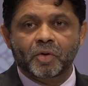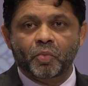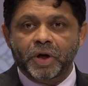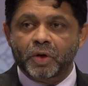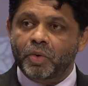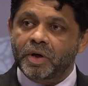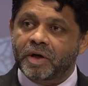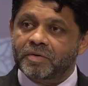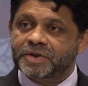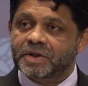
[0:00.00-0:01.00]
We had one
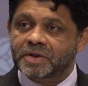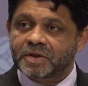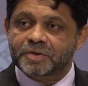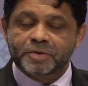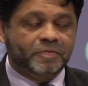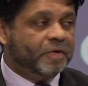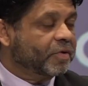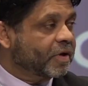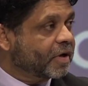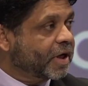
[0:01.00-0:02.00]
health center in Suva,
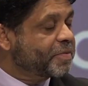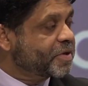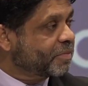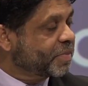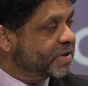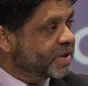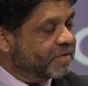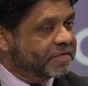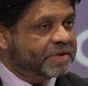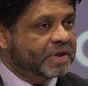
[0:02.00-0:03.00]
without naming the
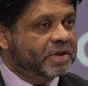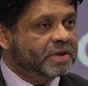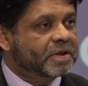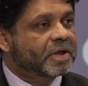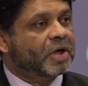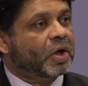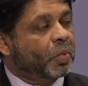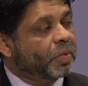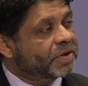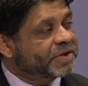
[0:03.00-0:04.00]
particular facility,
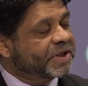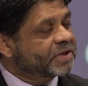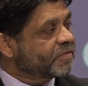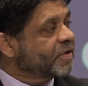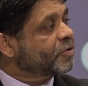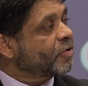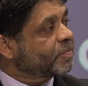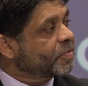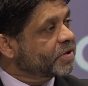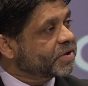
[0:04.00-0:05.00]
where six of their
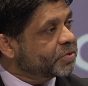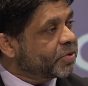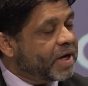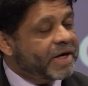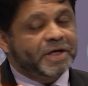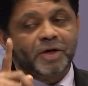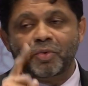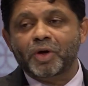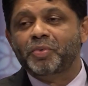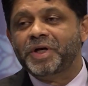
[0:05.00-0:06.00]
top nurses were hired in
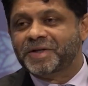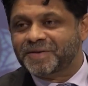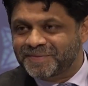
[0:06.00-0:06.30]
1 week.